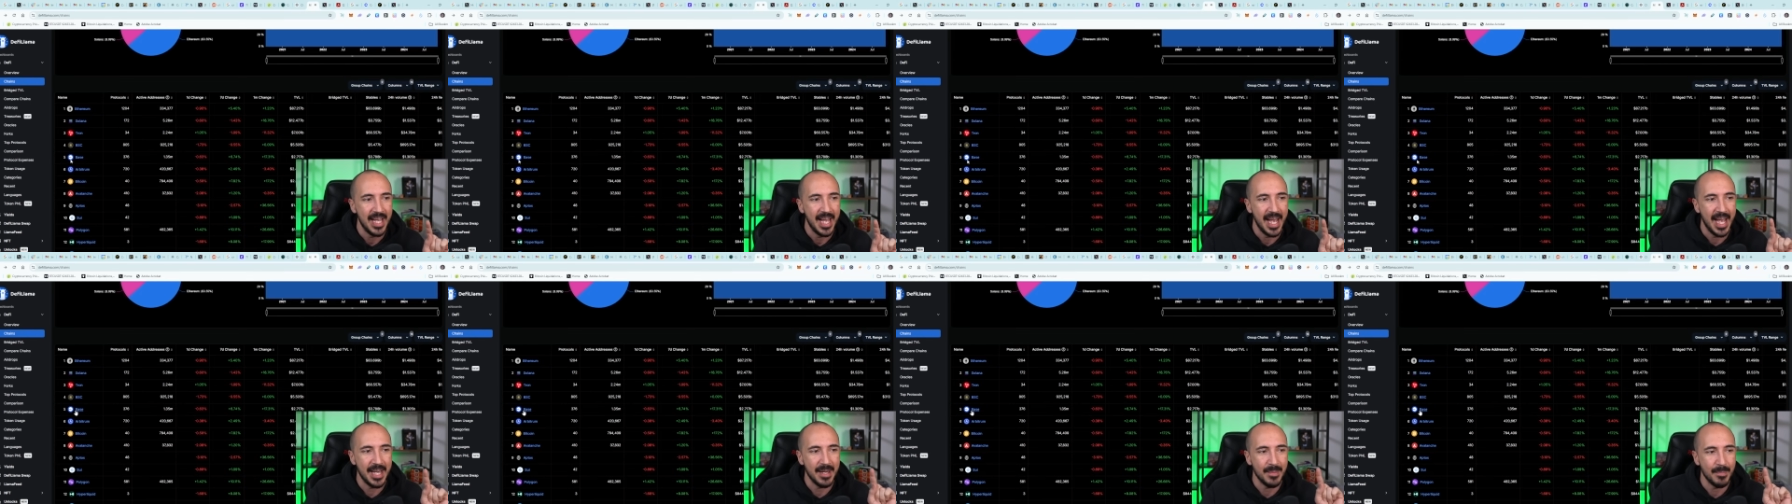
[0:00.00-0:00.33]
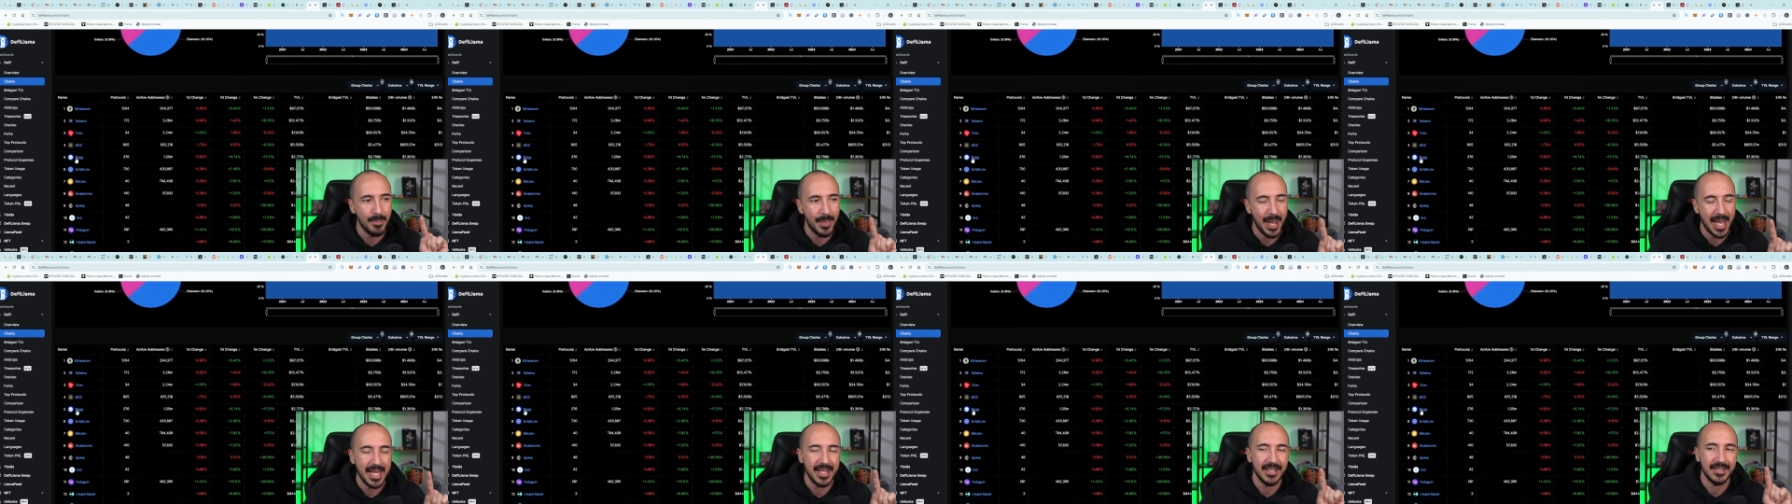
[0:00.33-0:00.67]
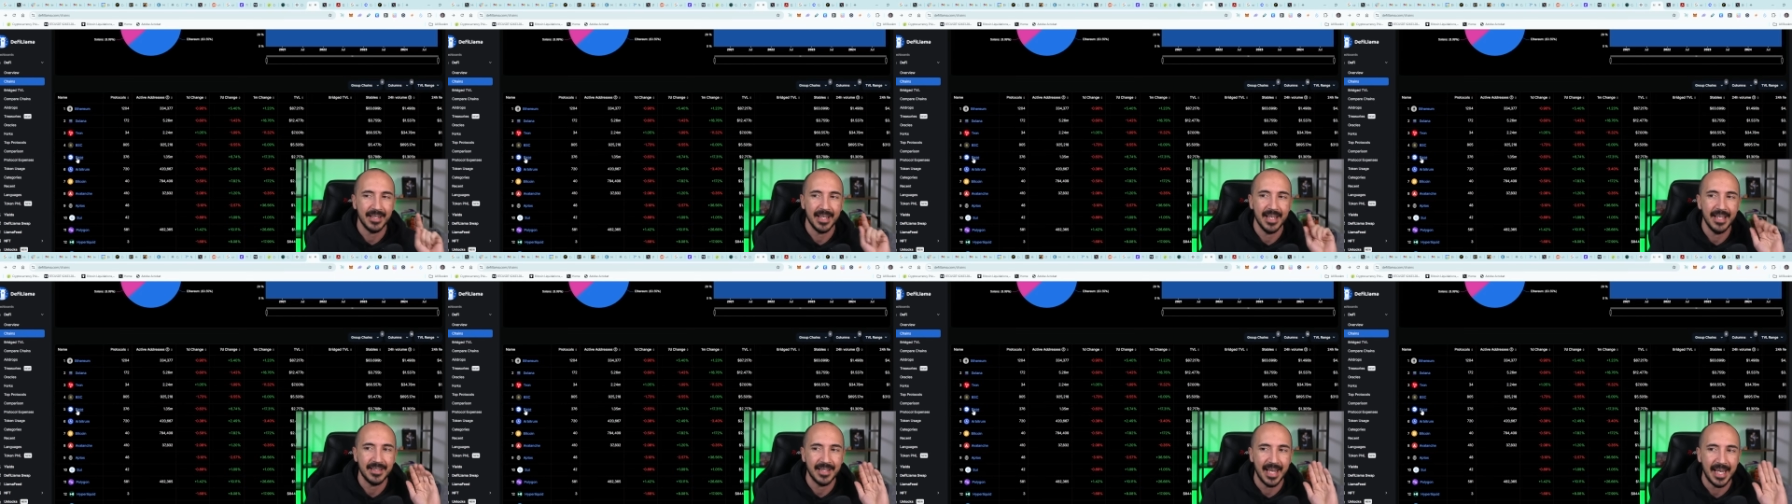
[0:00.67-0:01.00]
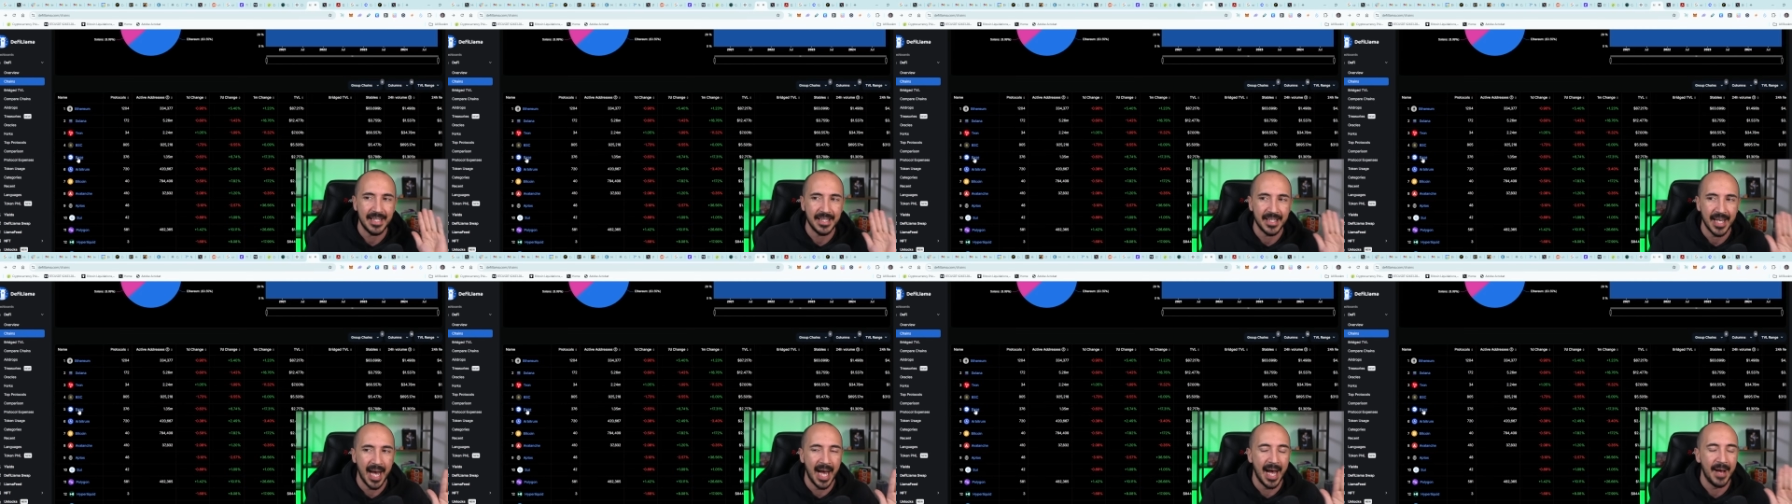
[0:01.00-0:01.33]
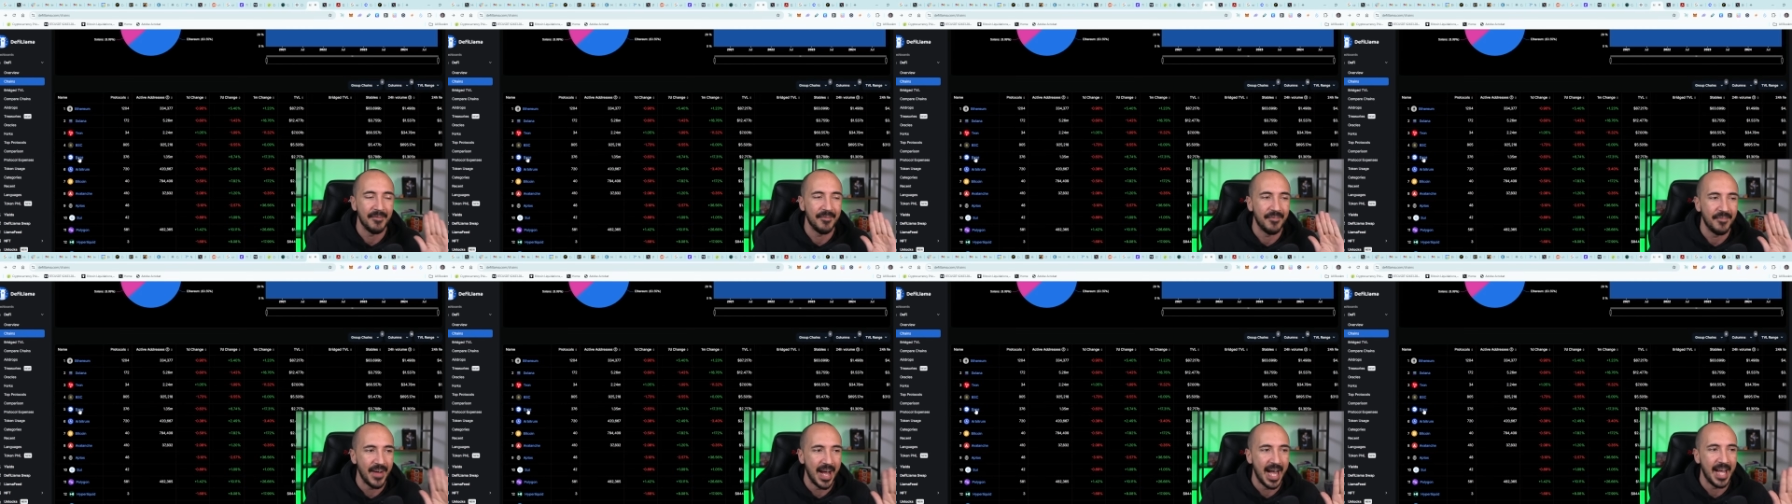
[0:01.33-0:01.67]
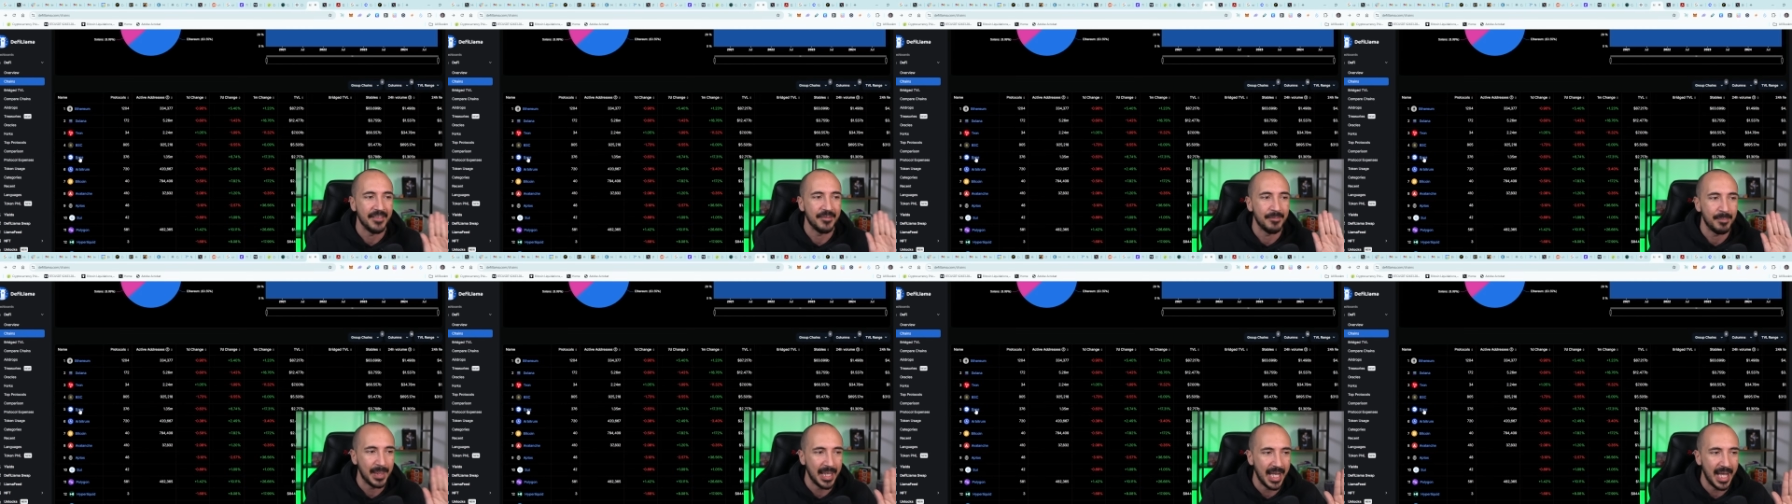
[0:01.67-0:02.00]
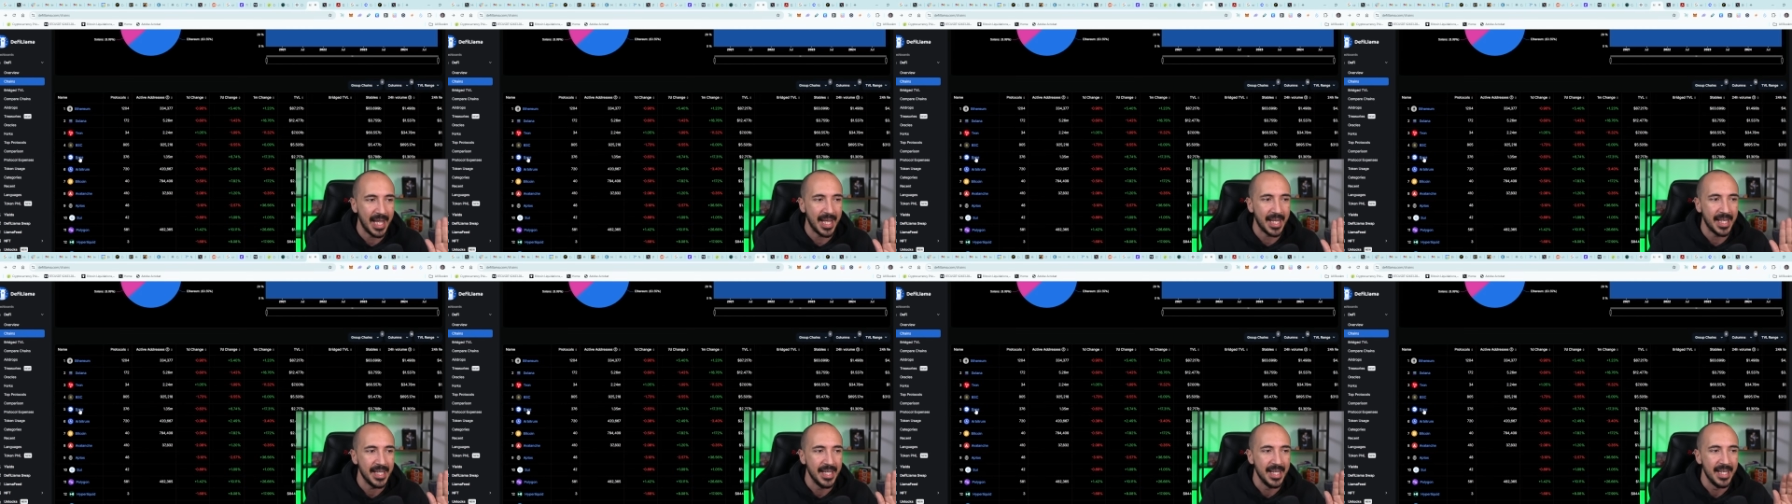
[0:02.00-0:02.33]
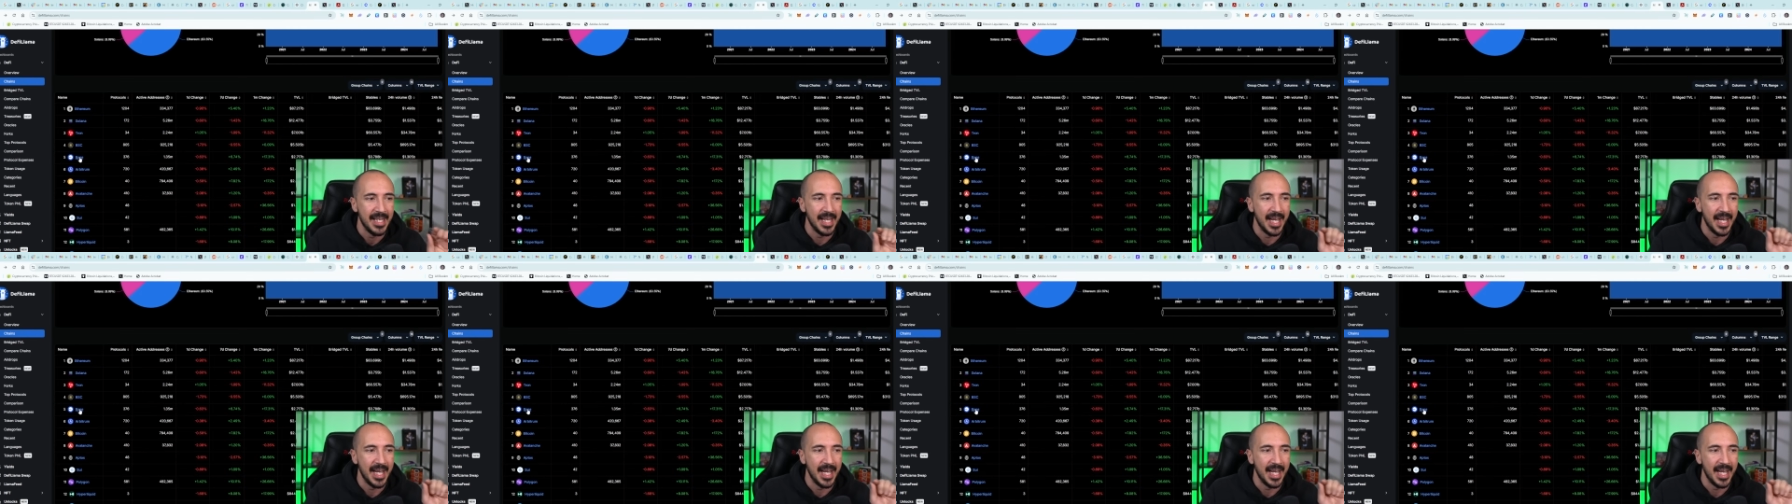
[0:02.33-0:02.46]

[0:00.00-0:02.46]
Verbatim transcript: and base is a top five play.